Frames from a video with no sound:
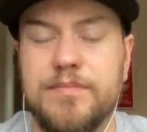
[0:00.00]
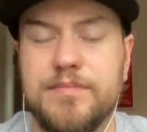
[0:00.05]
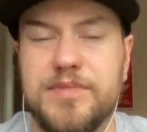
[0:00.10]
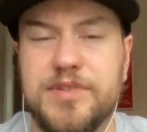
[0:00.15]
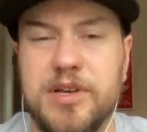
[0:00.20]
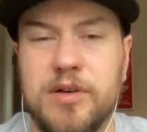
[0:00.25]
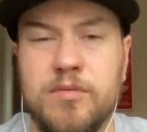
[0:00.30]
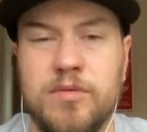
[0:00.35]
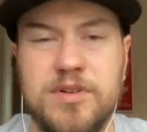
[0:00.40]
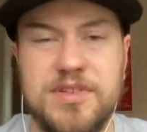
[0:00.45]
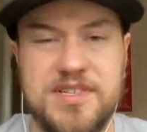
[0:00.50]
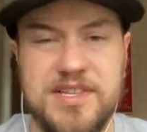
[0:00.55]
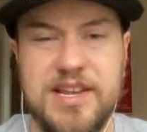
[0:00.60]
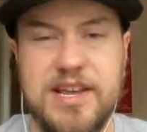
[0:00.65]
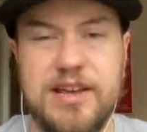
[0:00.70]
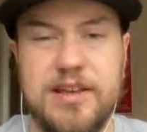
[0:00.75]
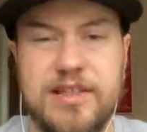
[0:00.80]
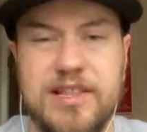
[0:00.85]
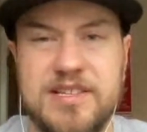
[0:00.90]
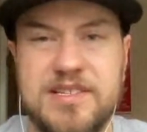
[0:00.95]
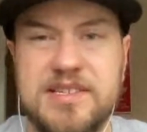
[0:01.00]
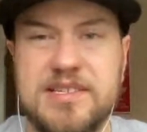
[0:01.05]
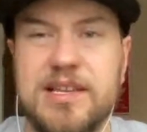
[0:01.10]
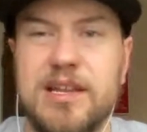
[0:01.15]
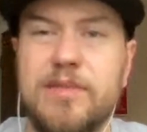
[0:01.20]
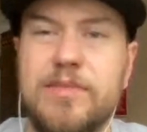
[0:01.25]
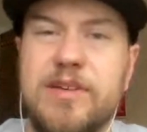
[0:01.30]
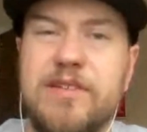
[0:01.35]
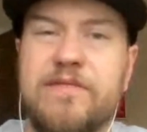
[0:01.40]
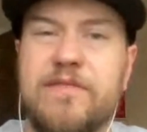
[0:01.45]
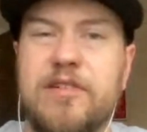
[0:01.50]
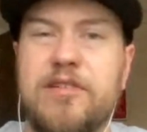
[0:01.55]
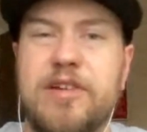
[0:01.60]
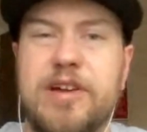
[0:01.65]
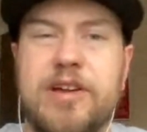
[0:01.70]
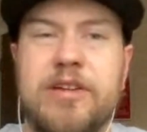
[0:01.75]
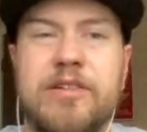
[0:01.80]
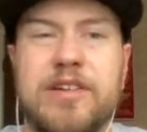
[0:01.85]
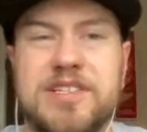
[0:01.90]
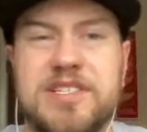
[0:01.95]
So we'll see. This is going to be a
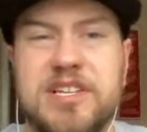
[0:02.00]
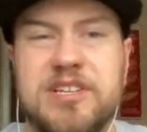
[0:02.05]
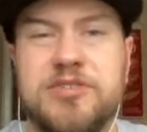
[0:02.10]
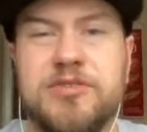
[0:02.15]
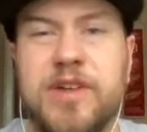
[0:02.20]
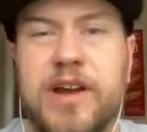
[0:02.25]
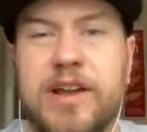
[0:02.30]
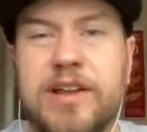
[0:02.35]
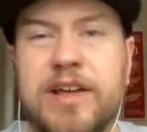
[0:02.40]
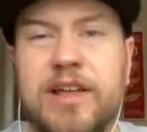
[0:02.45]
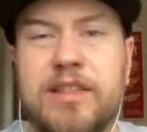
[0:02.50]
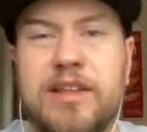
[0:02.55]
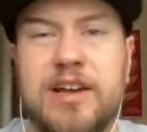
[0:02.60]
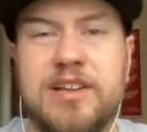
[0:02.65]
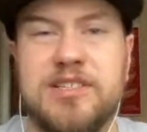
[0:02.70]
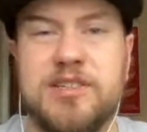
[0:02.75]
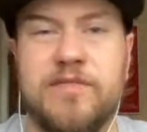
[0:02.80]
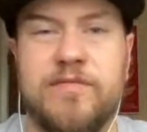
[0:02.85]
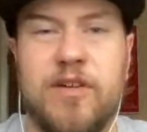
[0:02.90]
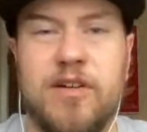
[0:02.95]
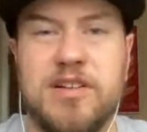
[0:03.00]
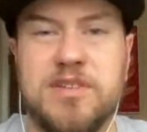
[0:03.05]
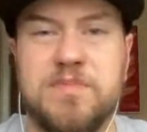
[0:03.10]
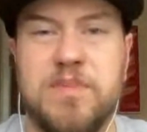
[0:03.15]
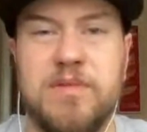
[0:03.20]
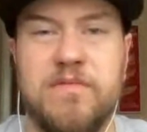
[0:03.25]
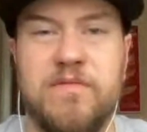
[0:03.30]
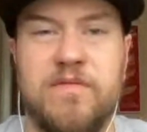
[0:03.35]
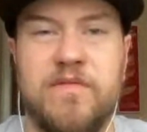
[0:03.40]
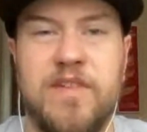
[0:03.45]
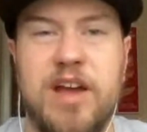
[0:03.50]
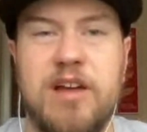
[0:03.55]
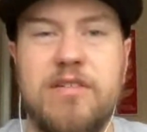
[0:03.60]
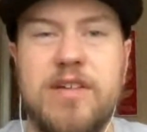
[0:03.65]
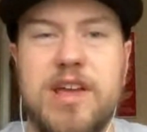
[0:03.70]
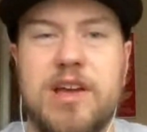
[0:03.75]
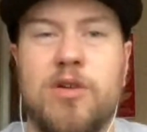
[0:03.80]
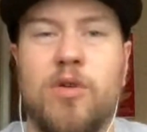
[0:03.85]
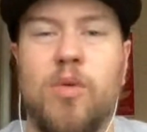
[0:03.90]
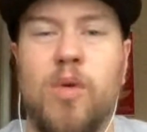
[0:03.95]
very interesting trade deadline so far. It's been
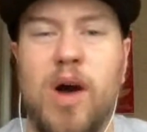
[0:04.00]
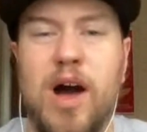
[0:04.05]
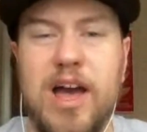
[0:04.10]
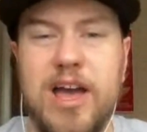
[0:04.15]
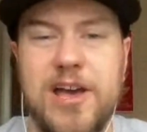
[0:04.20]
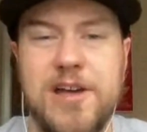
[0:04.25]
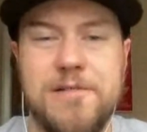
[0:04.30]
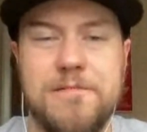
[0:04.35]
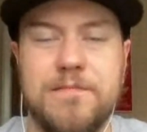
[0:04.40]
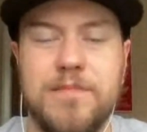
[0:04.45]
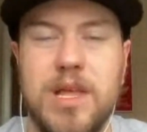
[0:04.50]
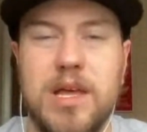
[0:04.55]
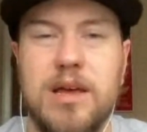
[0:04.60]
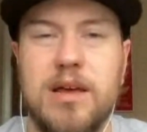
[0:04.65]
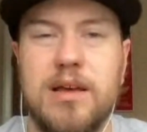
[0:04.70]
very quiet.